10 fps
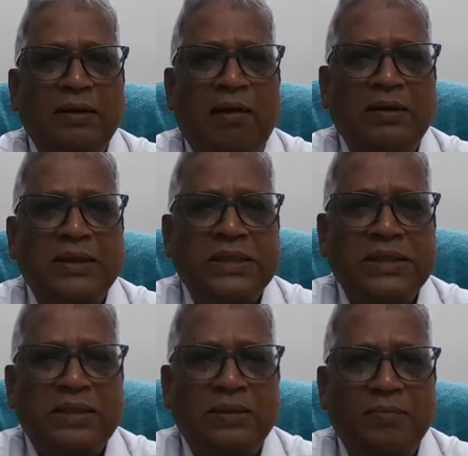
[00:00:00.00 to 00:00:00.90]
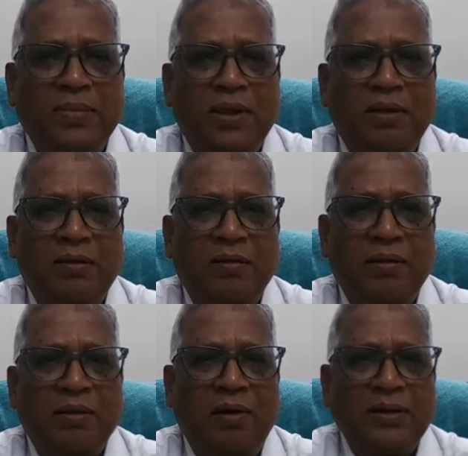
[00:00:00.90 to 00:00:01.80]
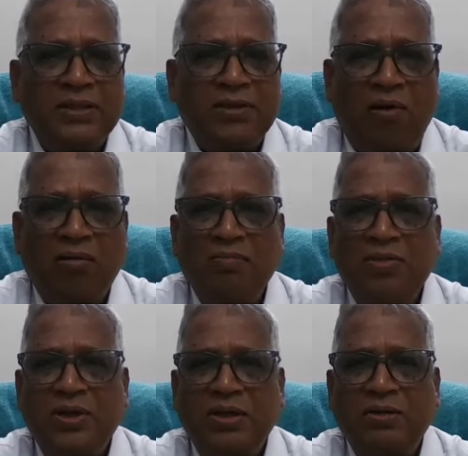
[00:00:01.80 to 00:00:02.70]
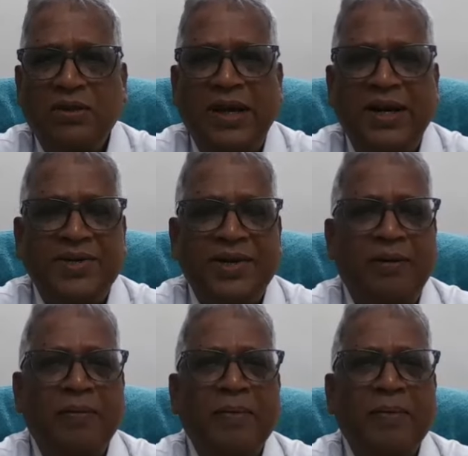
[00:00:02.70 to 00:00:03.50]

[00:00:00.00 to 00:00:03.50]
Gandhi's contribution to the nation.